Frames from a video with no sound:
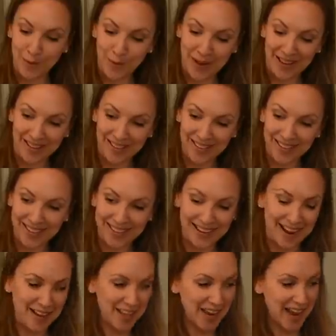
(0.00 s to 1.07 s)
Well,
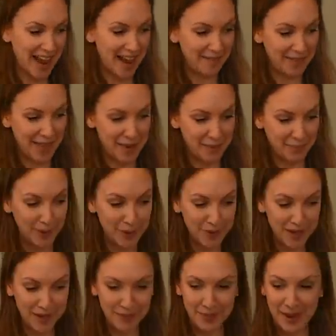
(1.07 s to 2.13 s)
now that I have them both
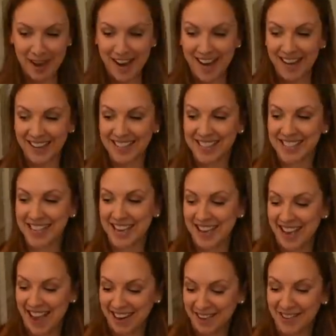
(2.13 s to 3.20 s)
unboxed,
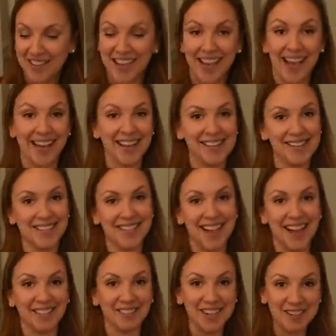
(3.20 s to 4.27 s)
I don't think I can
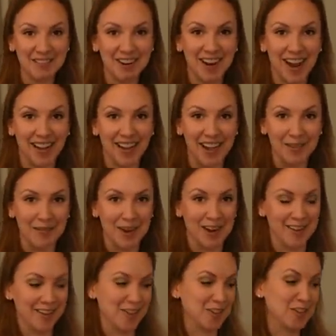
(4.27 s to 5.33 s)
decide which one I like
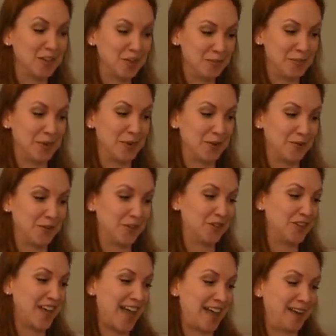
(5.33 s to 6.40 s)
better. They're so
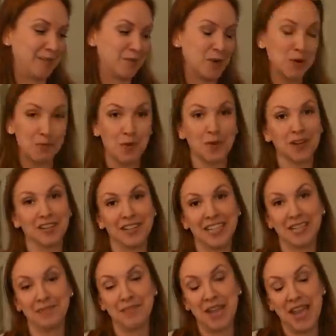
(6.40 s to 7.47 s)
beautiful, and more importantly
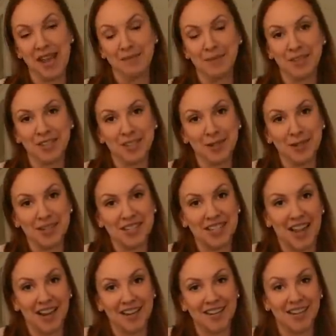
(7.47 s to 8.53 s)
to me, I'm just so
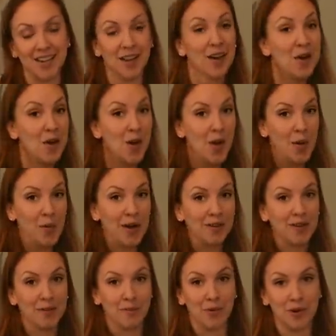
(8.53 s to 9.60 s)
excited to
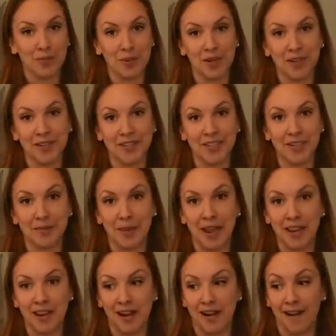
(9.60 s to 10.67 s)
welcome more birds to my
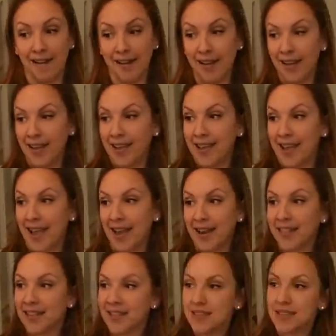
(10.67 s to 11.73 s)
yard. And
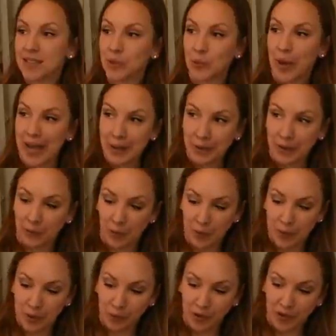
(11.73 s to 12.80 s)
I think this white one would
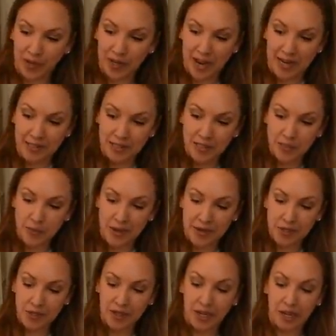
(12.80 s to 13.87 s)
be really nice,
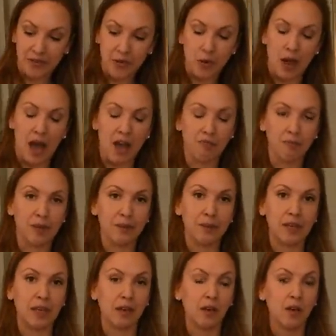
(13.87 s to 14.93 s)
especially if you have
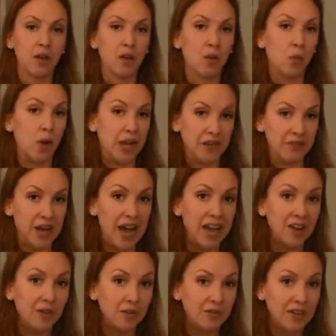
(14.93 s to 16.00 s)
maybe white
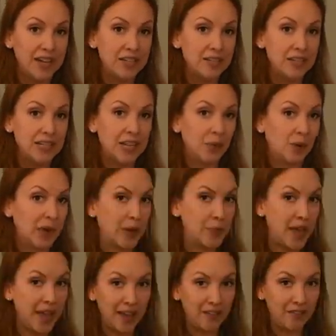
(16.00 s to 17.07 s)
vinyl fencing, white
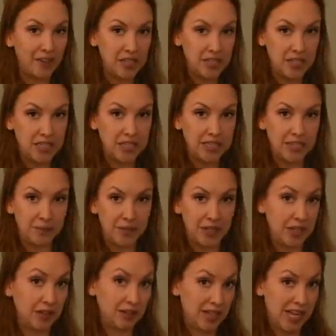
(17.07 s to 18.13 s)
picket fencing,
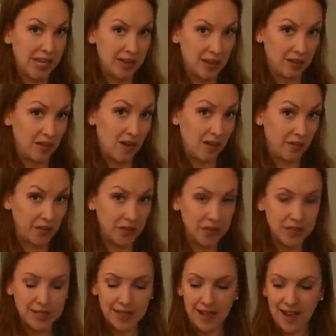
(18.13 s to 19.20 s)
something like along
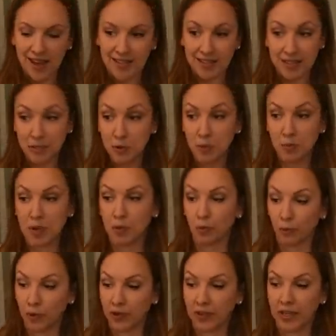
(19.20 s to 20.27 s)
those lines. This would be
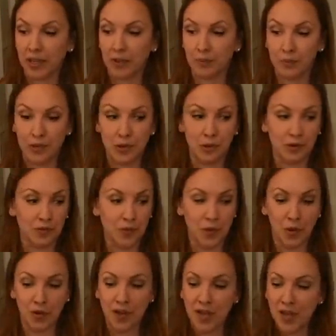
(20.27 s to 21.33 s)
really
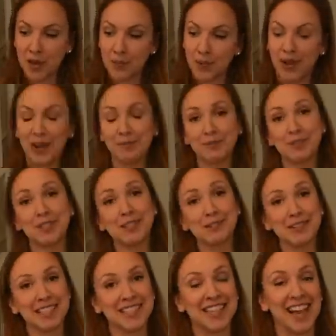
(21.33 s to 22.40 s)
beautiful. But I'm just so
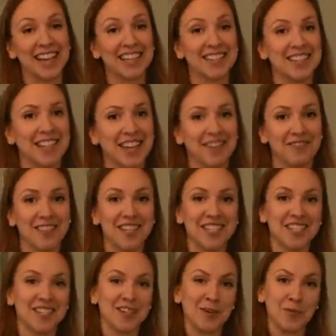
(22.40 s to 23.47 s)
excited to gift
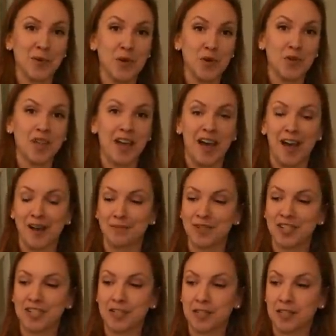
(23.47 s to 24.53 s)
this to Ruth.
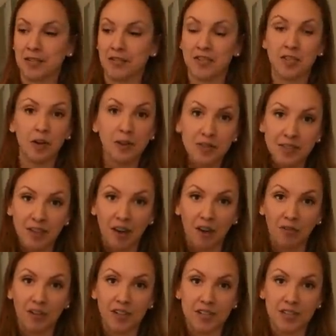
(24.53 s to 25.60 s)
She just gives so
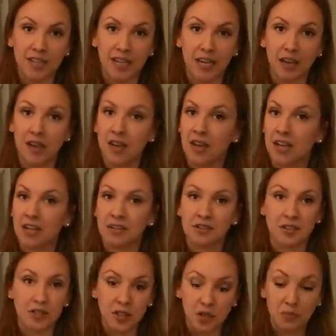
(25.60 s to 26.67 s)
selflessly to
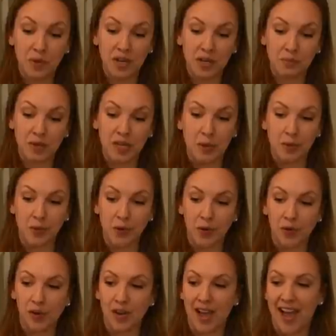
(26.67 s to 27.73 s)
so many
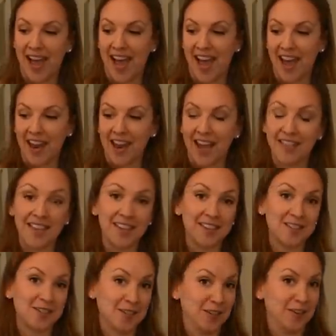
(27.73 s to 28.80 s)
people, and I think
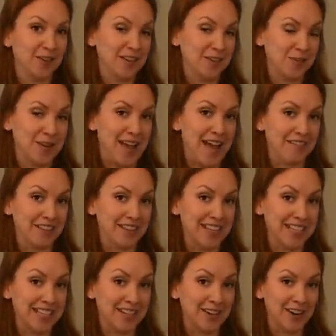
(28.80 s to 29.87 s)
she'll enjoy having
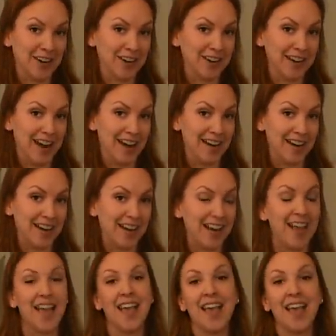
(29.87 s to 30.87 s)
this in her garden.